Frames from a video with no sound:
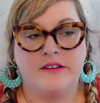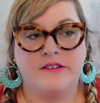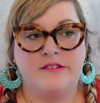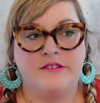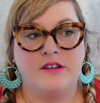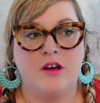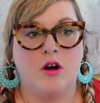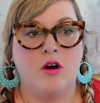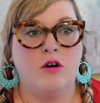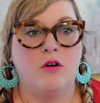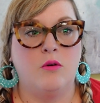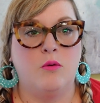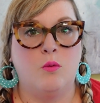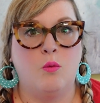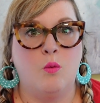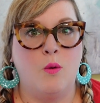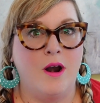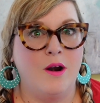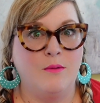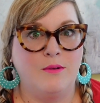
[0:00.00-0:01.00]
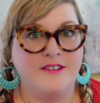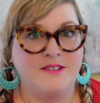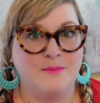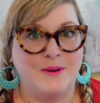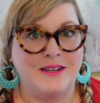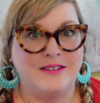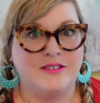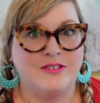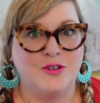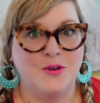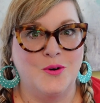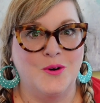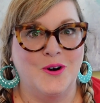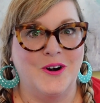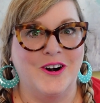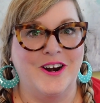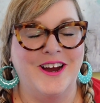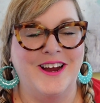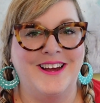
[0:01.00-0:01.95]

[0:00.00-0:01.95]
So where was my store?